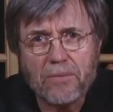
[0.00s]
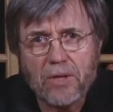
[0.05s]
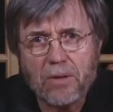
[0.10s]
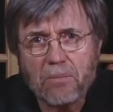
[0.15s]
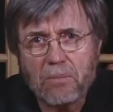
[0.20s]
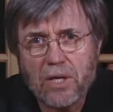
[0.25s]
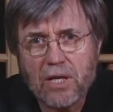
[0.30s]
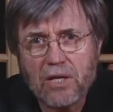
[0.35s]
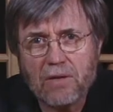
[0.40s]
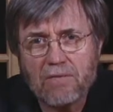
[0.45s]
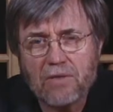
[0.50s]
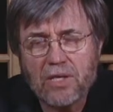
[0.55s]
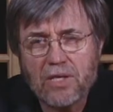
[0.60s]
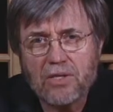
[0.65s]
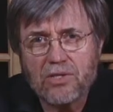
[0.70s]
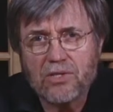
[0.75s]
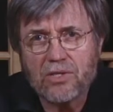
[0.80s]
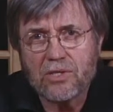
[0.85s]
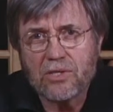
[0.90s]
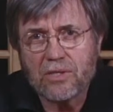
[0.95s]
many of
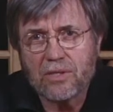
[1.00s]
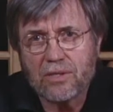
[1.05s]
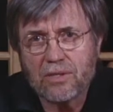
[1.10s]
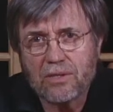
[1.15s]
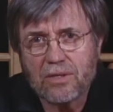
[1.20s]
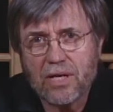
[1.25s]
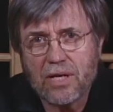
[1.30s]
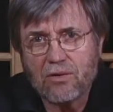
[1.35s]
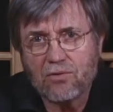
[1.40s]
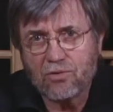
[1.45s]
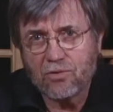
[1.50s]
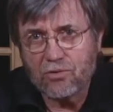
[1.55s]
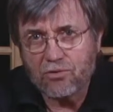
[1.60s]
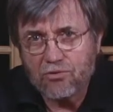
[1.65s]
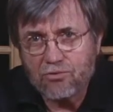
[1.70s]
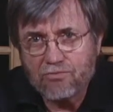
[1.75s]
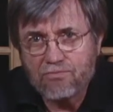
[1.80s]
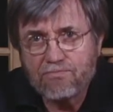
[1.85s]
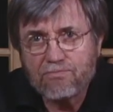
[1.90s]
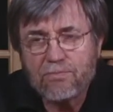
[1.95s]
these
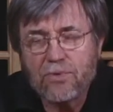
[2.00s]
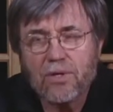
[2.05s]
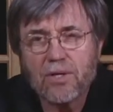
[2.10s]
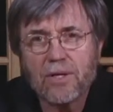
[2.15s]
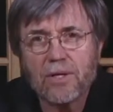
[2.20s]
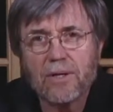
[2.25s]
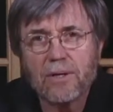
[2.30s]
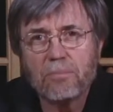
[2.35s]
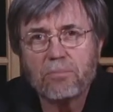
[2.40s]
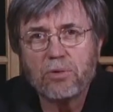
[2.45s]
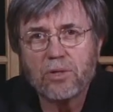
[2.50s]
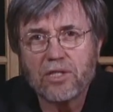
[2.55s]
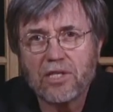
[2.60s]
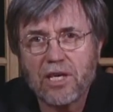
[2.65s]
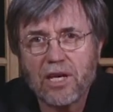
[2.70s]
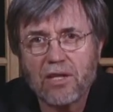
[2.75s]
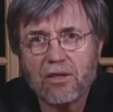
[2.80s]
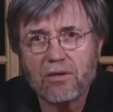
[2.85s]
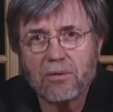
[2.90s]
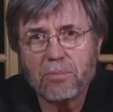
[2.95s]
councils put
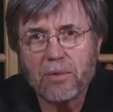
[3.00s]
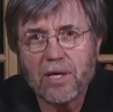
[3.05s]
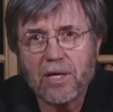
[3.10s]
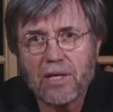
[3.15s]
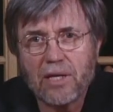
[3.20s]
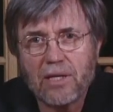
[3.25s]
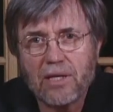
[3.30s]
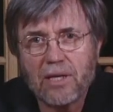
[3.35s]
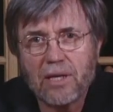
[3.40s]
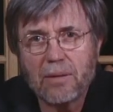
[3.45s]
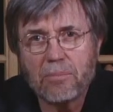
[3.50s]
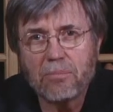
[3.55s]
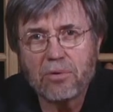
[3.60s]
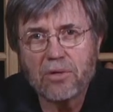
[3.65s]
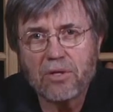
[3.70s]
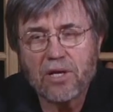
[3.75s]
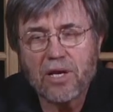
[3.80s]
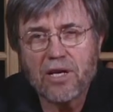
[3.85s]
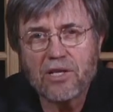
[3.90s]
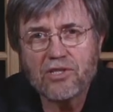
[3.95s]
together by the
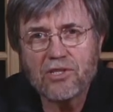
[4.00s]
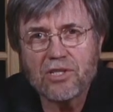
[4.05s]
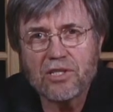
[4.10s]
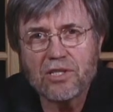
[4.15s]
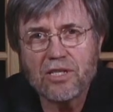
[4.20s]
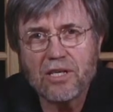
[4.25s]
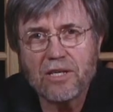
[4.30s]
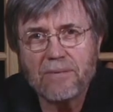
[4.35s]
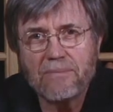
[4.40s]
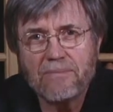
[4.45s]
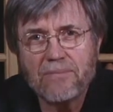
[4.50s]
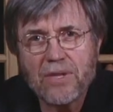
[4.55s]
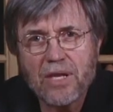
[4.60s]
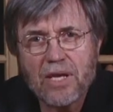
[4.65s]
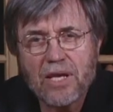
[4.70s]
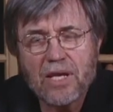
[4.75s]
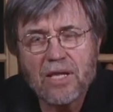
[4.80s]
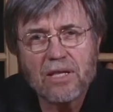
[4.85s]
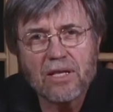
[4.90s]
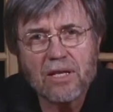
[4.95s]
Emperor Constantine,
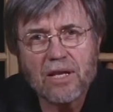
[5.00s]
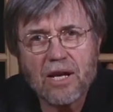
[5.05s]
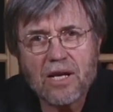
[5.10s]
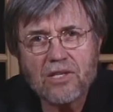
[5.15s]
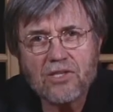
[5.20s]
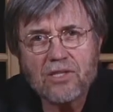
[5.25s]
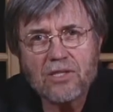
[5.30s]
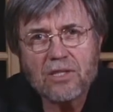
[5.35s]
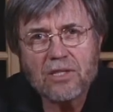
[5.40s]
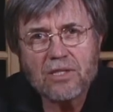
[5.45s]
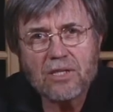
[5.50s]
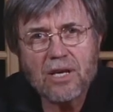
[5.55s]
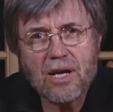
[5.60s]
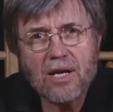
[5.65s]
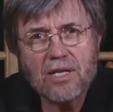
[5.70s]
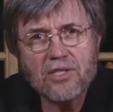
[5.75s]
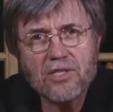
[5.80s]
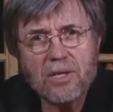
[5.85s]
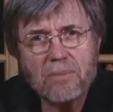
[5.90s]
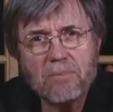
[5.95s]
the
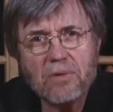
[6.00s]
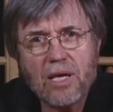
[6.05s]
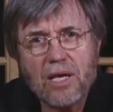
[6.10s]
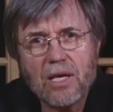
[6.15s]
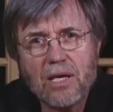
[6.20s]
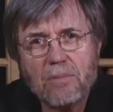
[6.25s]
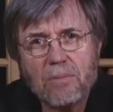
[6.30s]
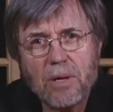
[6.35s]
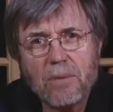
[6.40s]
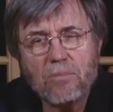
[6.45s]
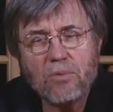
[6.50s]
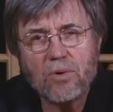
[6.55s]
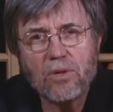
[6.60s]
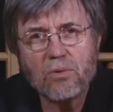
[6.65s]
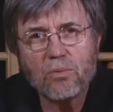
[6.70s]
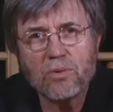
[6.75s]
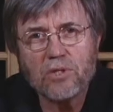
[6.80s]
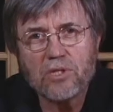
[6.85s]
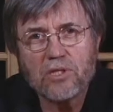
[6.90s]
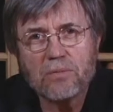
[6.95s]
concept they came up
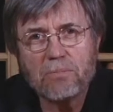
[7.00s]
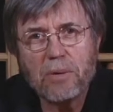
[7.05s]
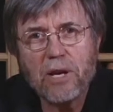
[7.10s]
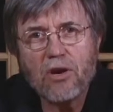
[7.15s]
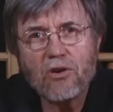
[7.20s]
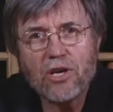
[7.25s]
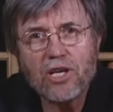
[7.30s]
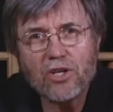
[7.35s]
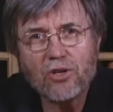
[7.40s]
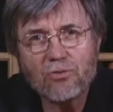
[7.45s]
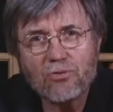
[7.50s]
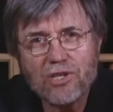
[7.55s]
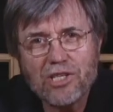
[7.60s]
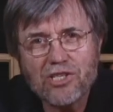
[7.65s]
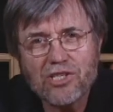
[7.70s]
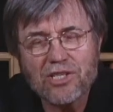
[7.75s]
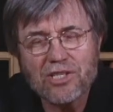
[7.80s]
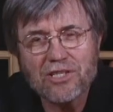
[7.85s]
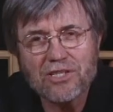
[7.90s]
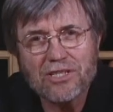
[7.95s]
with was
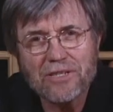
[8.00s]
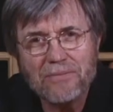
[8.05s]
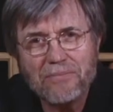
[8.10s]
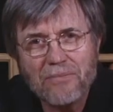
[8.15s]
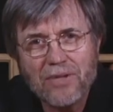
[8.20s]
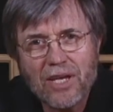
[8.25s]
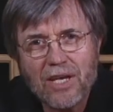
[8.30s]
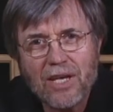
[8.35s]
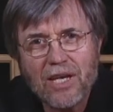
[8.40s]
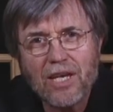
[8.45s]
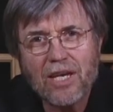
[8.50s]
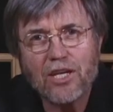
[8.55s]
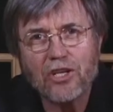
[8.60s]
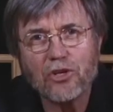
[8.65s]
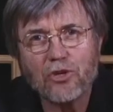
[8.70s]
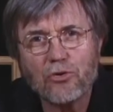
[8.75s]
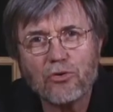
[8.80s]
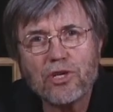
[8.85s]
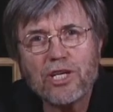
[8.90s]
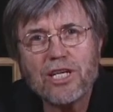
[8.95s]
perichoresis.
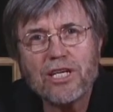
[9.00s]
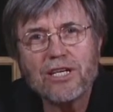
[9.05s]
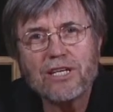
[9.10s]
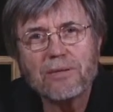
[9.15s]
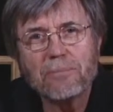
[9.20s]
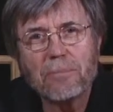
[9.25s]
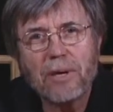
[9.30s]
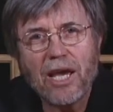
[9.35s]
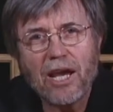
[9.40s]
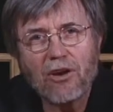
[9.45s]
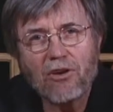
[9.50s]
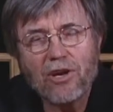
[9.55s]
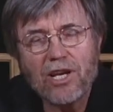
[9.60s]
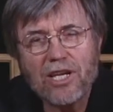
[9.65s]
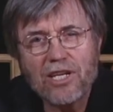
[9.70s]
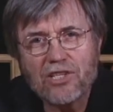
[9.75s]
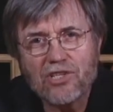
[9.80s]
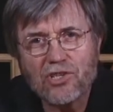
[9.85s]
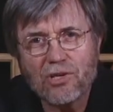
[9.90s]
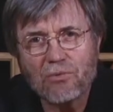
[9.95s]
In Greek,
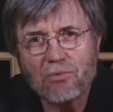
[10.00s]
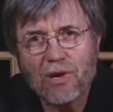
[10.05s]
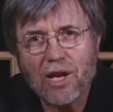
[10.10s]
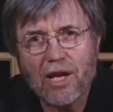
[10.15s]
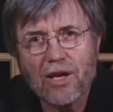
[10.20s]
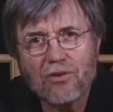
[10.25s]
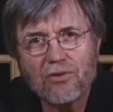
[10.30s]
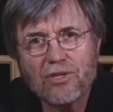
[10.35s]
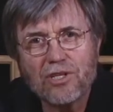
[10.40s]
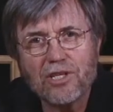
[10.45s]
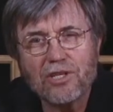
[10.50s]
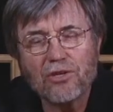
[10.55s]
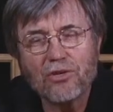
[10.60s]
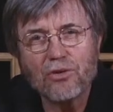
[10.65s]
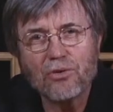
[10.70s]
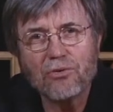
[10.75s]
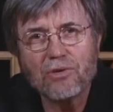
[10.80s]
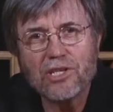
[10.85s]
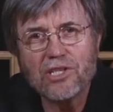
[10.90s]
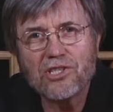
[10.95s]
peri is around and
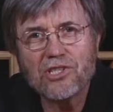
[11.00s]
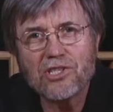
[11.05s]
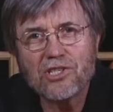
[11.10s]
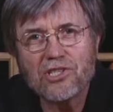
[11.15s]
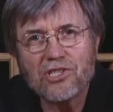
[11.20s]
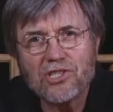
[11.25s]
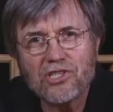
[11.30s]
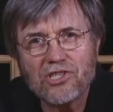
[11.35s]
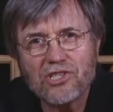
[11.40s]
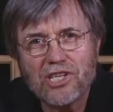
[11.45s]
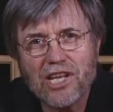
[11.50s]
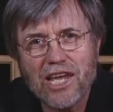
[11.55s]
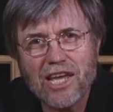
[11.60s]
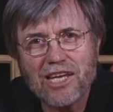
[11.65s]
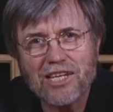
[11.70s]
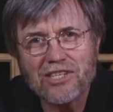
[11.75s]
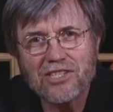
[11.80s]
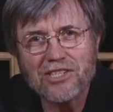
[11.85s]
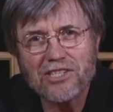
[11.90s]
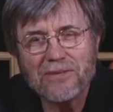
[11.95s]
choresis is
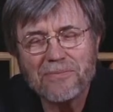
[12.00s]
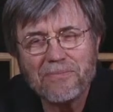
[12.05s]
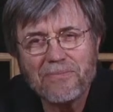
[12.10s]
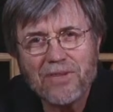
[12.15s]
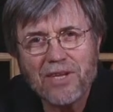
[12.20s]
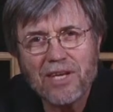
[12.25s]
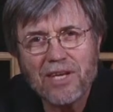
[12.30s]
dance.